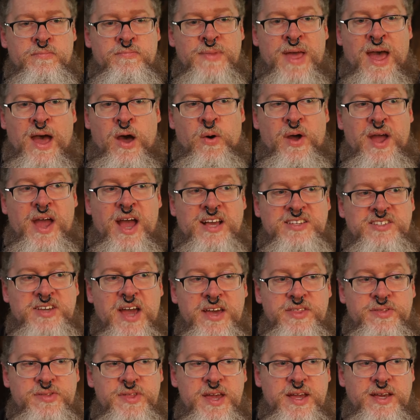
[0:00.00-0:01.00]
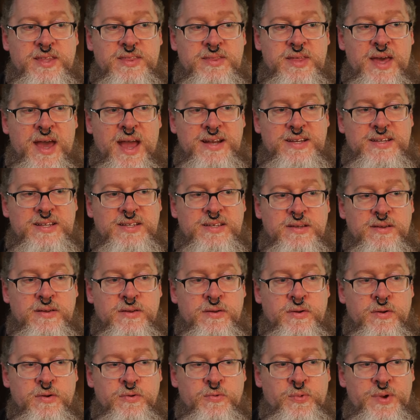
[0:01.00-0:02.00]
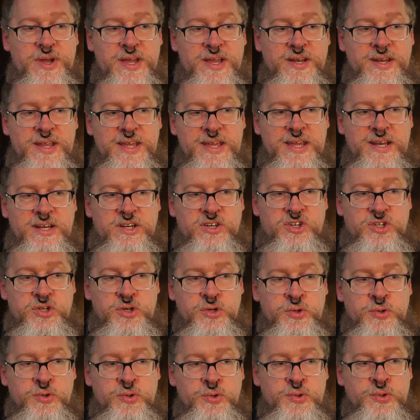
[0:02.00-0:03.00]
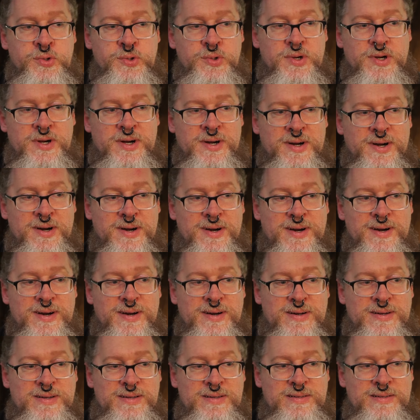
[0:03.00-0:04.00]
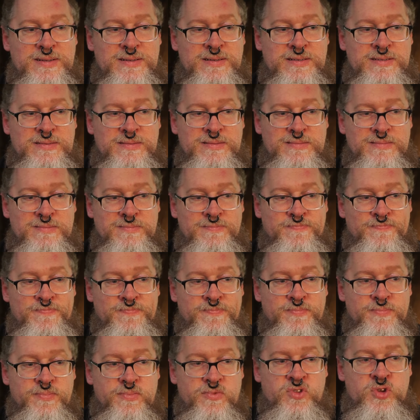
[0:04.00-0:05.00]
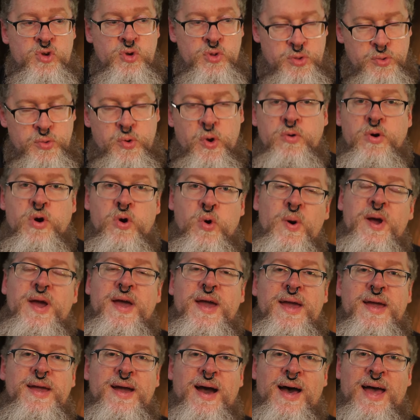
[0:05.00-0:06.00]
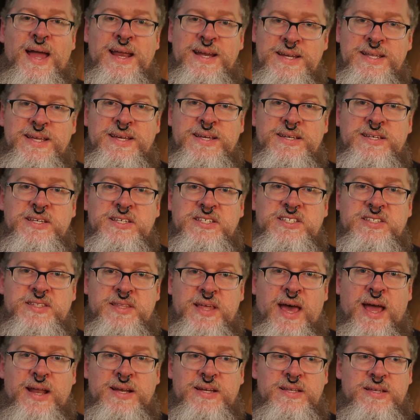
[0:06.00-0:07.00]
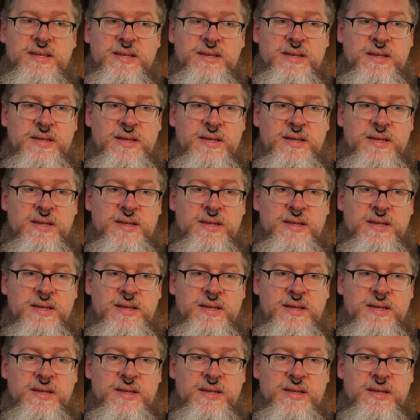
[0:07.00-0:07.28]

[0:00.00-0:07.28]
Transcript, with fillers: Now, as I think that we need to uh, to throw away ideas that